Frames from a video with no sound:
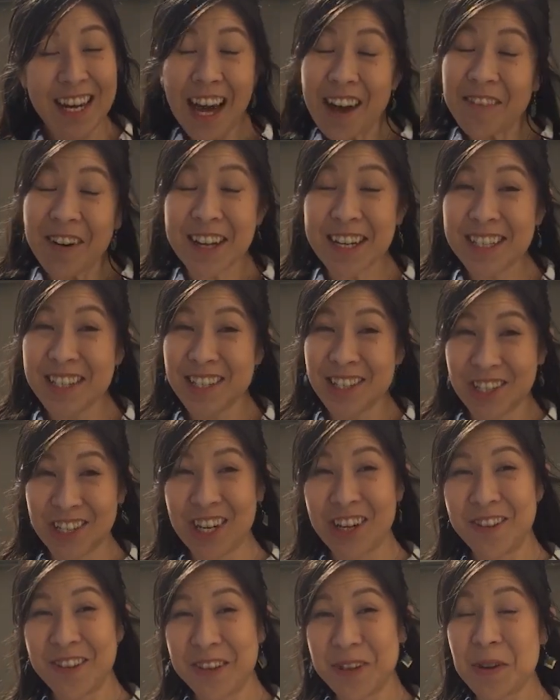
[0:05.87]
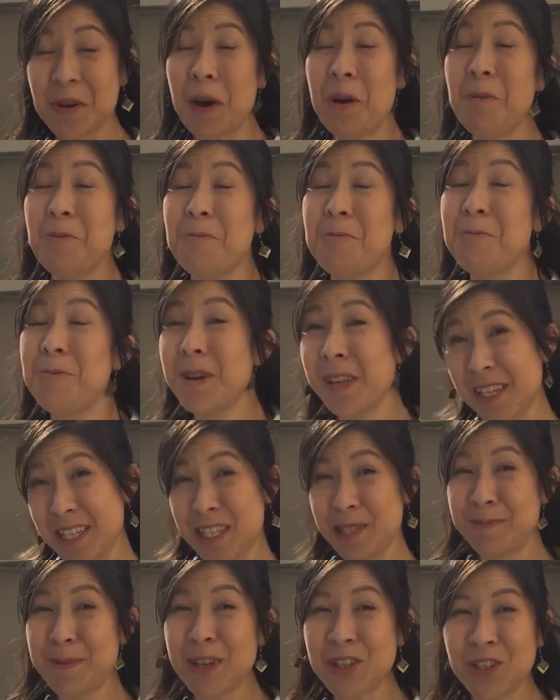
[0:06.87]
and I wanted to share with you a really
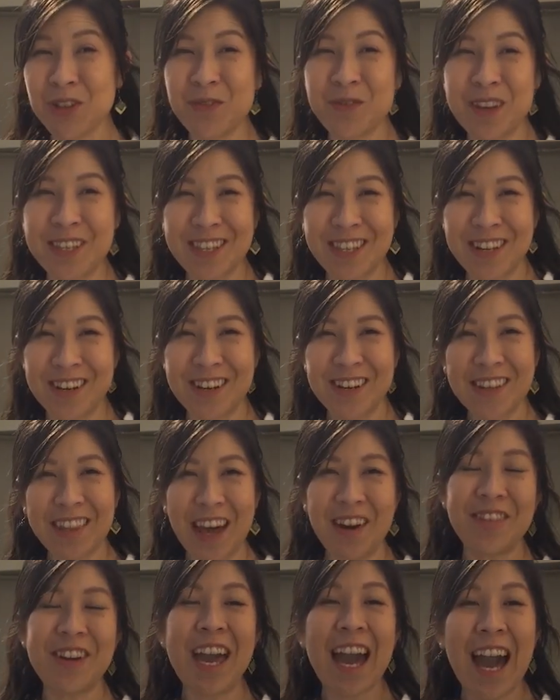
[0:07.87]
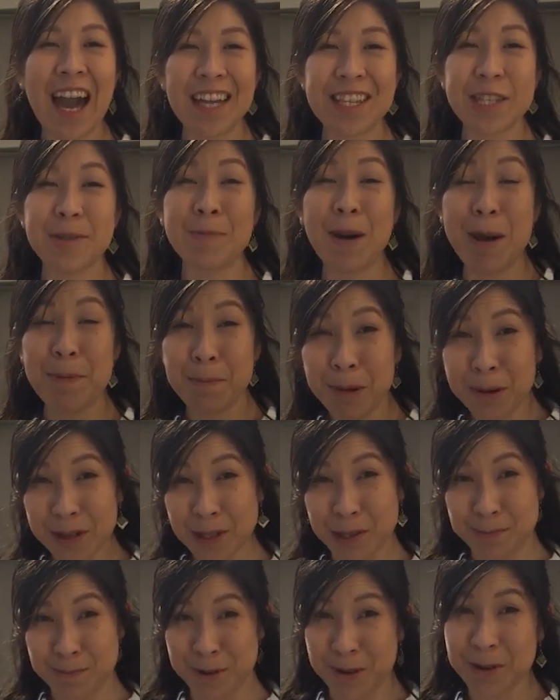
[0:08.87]
special visitor that we had to my
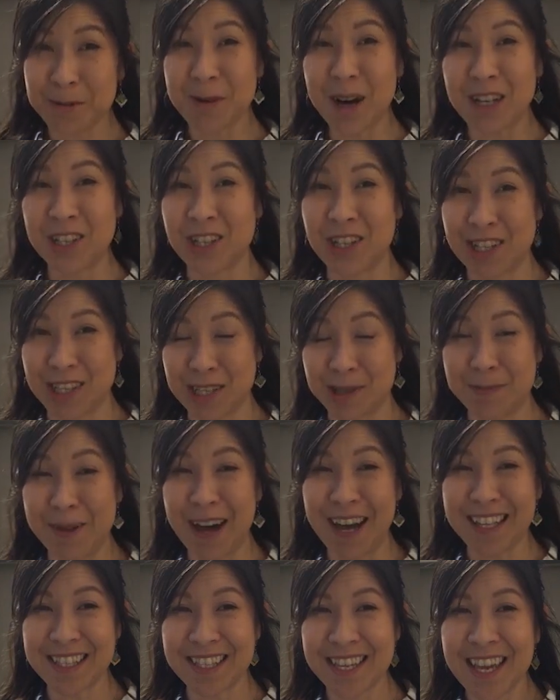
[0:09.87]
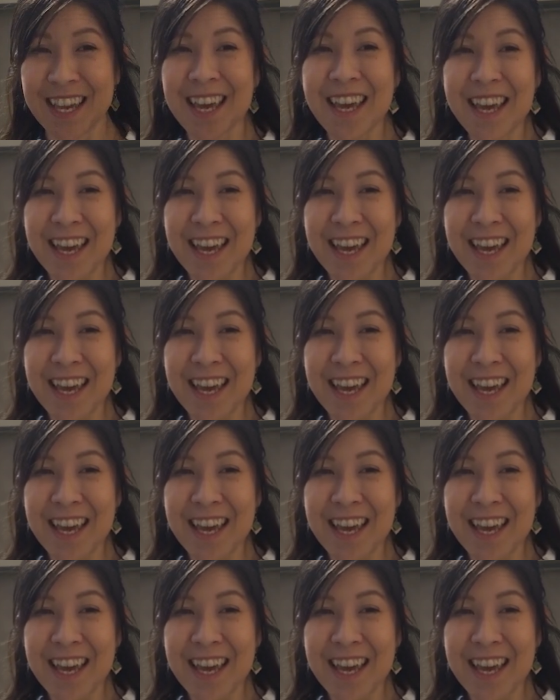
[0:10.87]
porch bird watching spot.